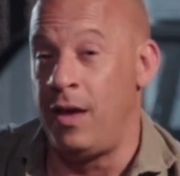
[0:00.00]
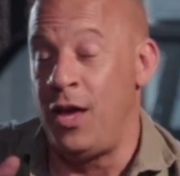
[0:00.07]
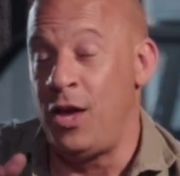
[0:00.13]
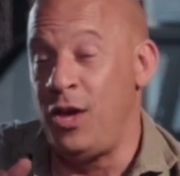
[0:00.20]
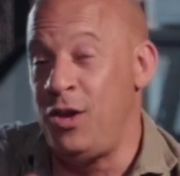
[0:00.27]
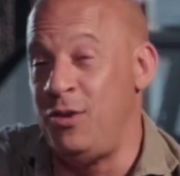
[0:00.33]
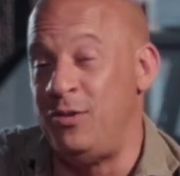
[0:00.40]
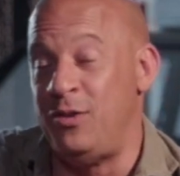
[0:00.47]

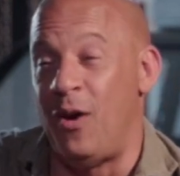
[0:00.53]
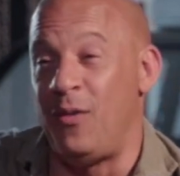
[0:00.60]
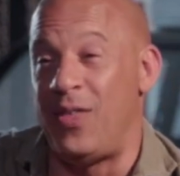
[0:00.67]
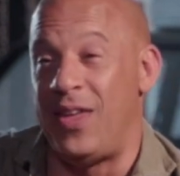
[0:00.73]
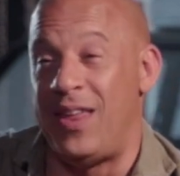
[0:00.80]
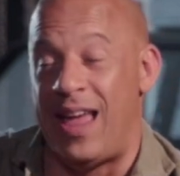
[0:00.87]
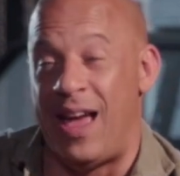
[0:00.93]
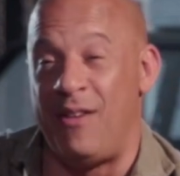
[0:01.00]
You know
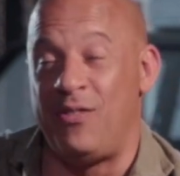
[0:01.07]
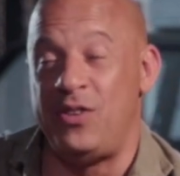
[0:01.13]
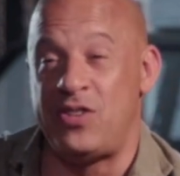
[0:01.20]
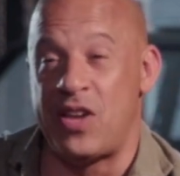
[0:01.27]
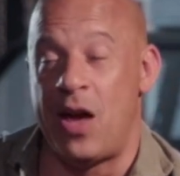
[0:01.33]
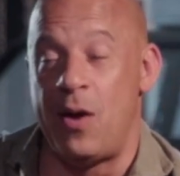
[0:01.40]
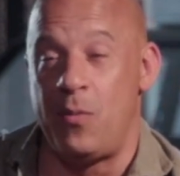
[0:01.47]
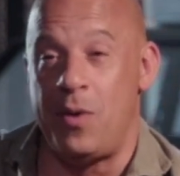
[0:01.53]
that every
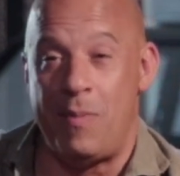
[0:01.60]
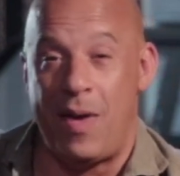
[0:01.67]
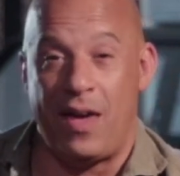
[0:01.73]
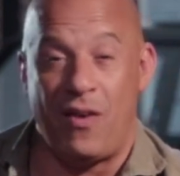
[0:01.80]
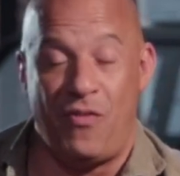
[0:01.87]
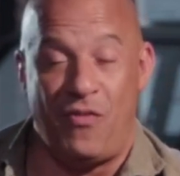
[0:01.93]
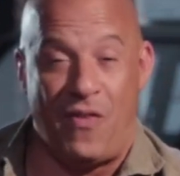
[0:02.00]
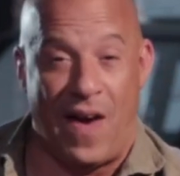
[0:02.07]
time we make a
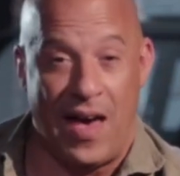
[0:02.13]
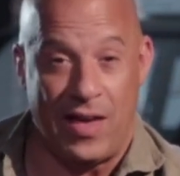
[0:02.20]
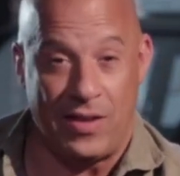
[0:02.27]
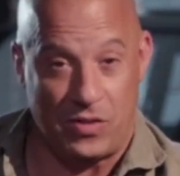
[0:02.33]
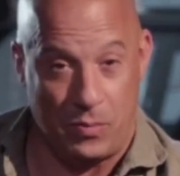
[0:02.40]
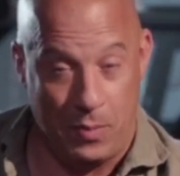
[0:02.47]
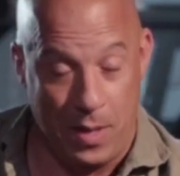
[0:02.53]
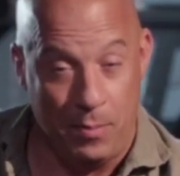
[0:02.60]
fast,
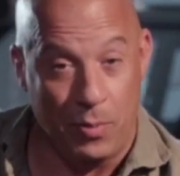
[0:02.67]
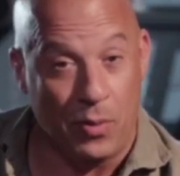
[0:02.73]
people are